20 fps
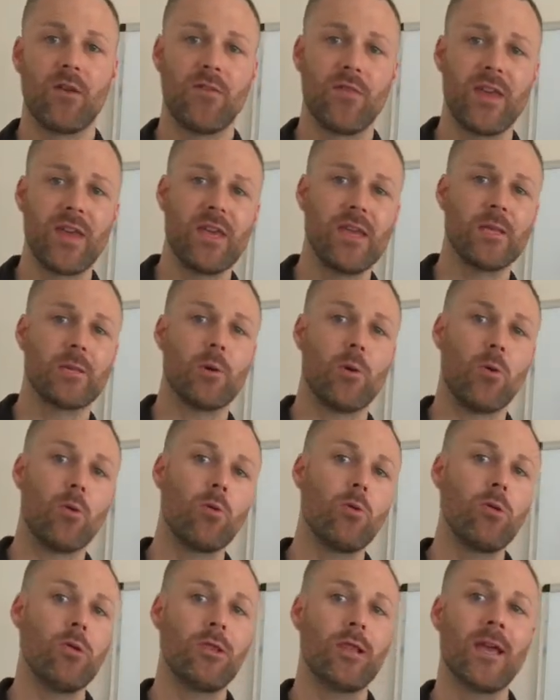These
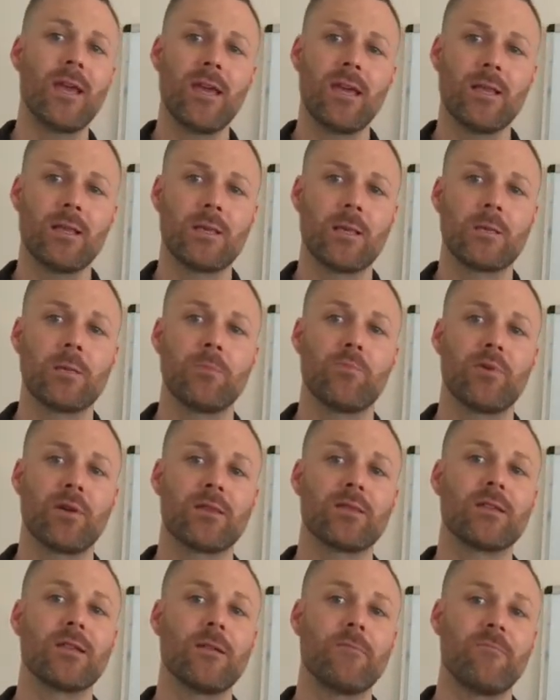all lead to
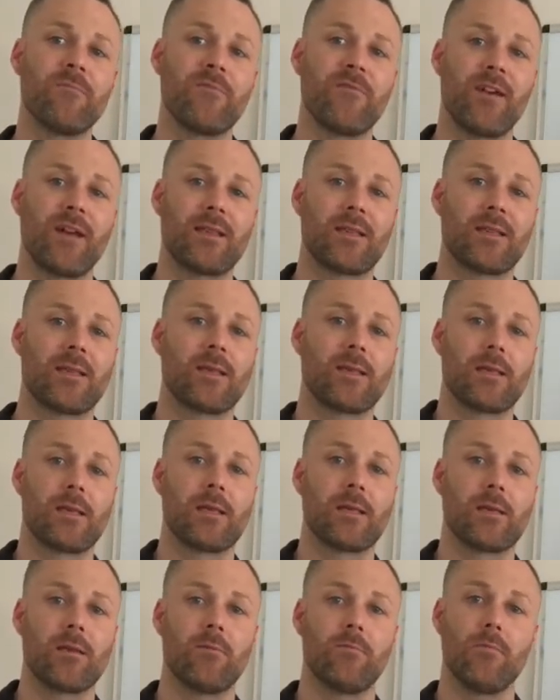bring the lymphatic
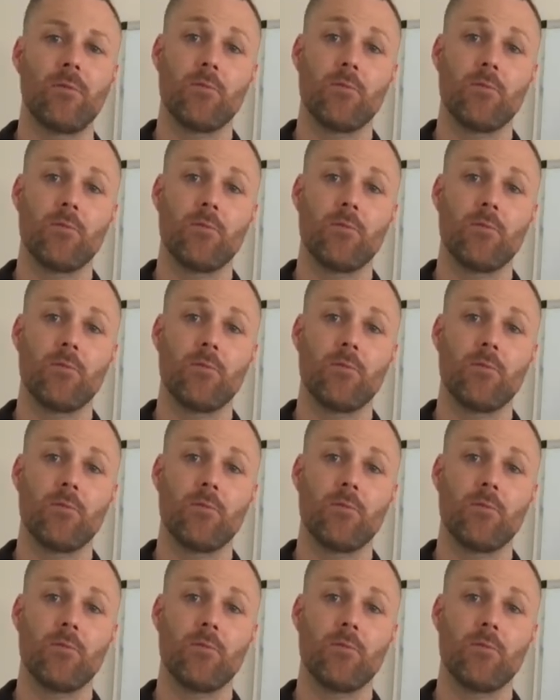system,